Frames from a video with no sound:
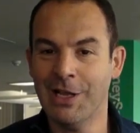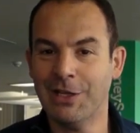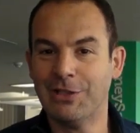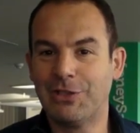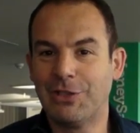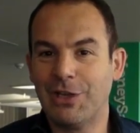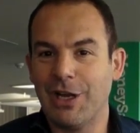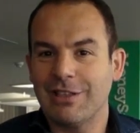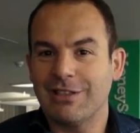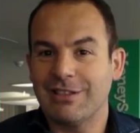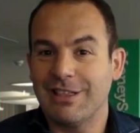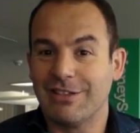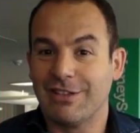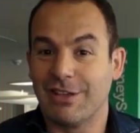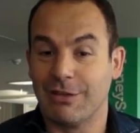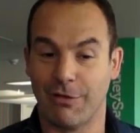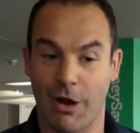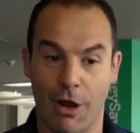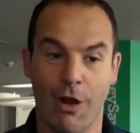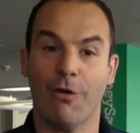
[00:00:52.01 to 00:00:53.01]
Just as
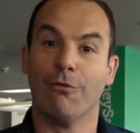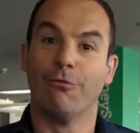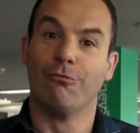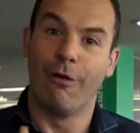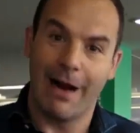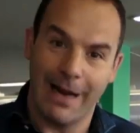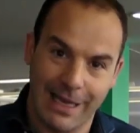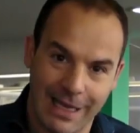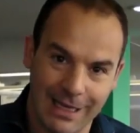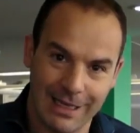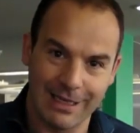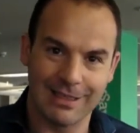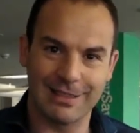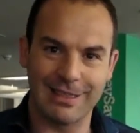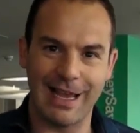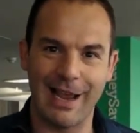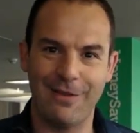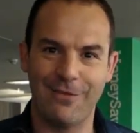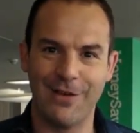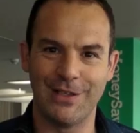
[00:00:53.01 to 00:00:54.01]
there are regular
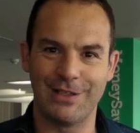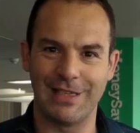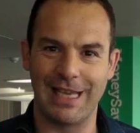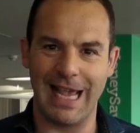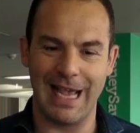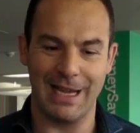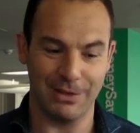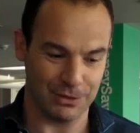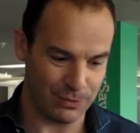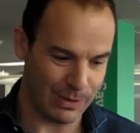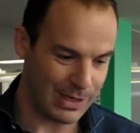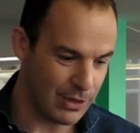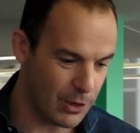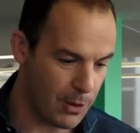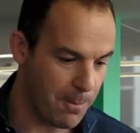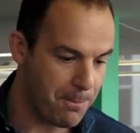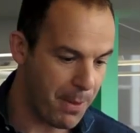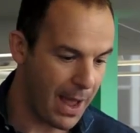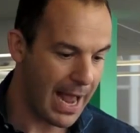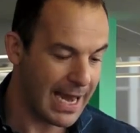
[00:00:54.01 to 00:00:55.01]
savings accounts where you
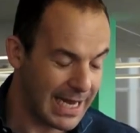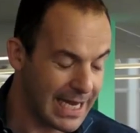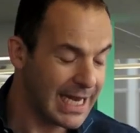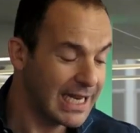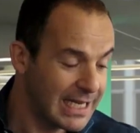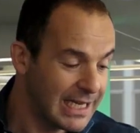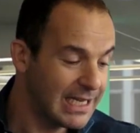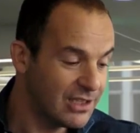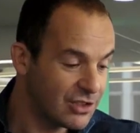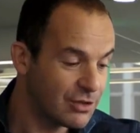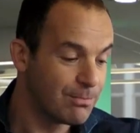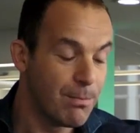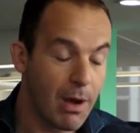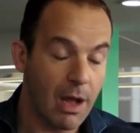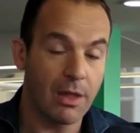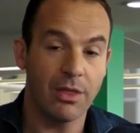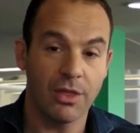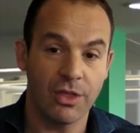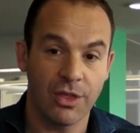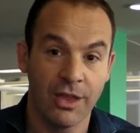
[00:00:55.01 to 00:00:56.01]
can pay in each
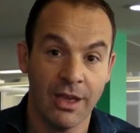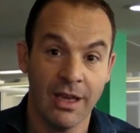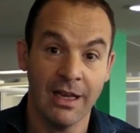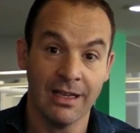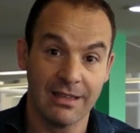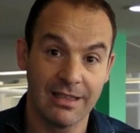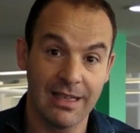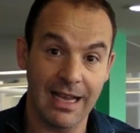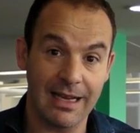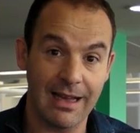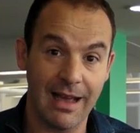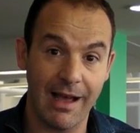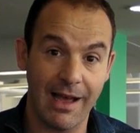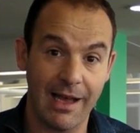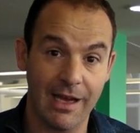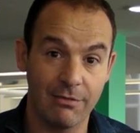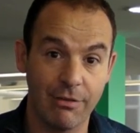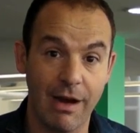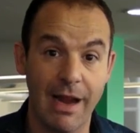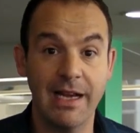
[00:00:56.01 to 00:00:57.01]
month to get a
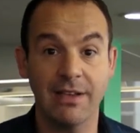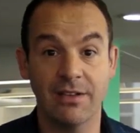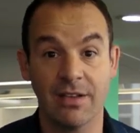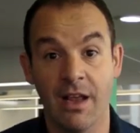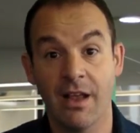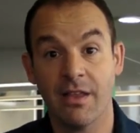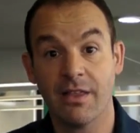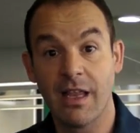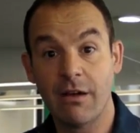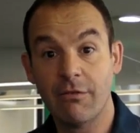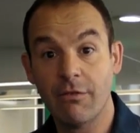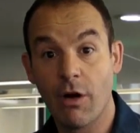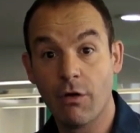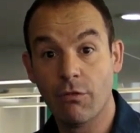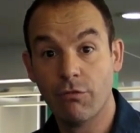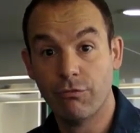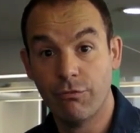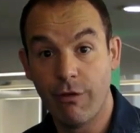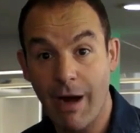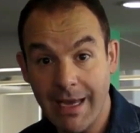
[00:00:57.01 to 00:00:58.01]
higher rate, there are
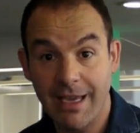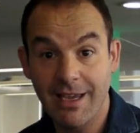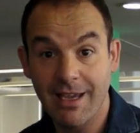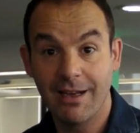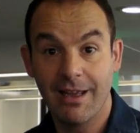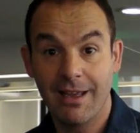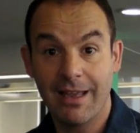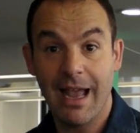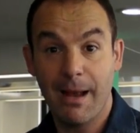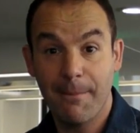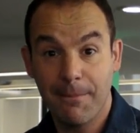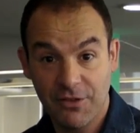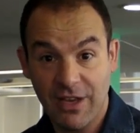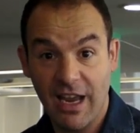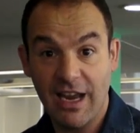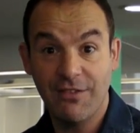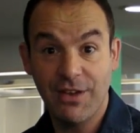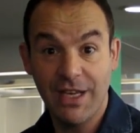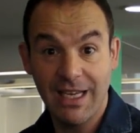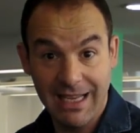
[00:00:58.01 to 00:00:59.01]
regular
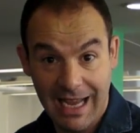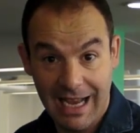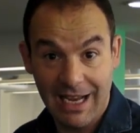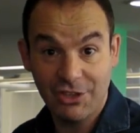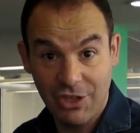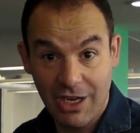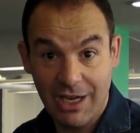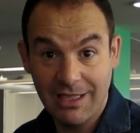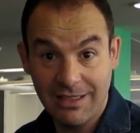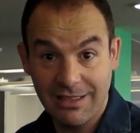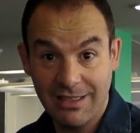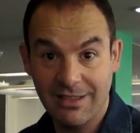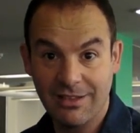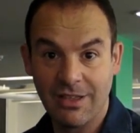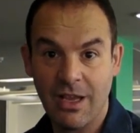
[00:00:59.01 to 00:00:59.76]
saving cash ISAs